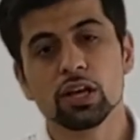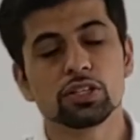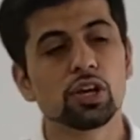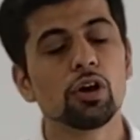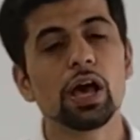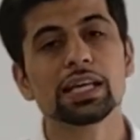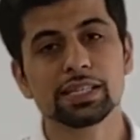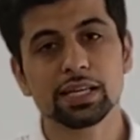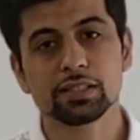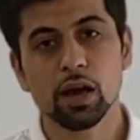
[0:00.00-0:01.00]
So as
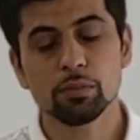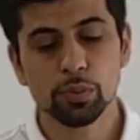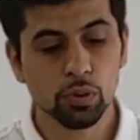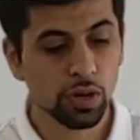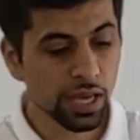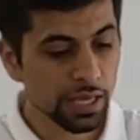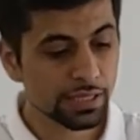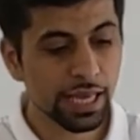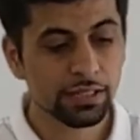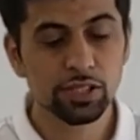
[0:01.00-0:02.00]
an example,
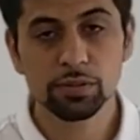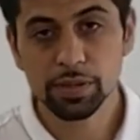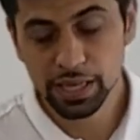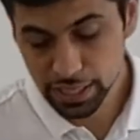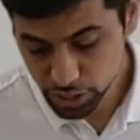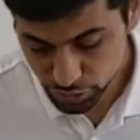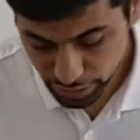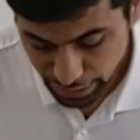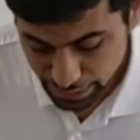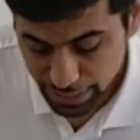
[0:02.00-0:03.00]
tends to be an injury,
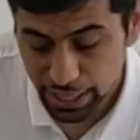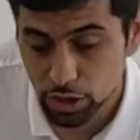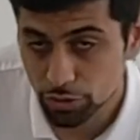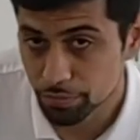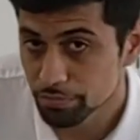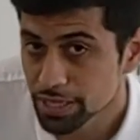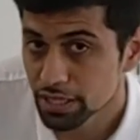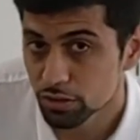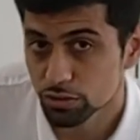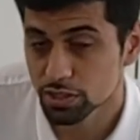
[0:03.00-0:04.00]
let's say on the
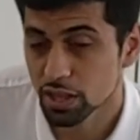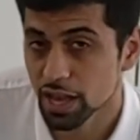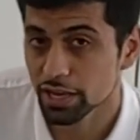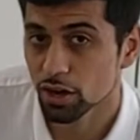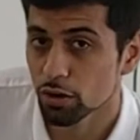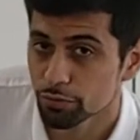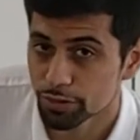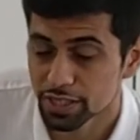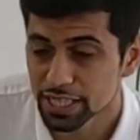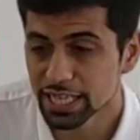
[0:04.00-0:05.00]
medial side of
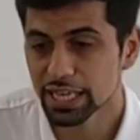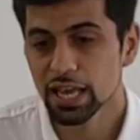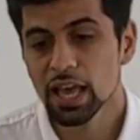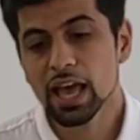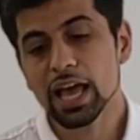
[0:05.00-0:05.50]
the knee,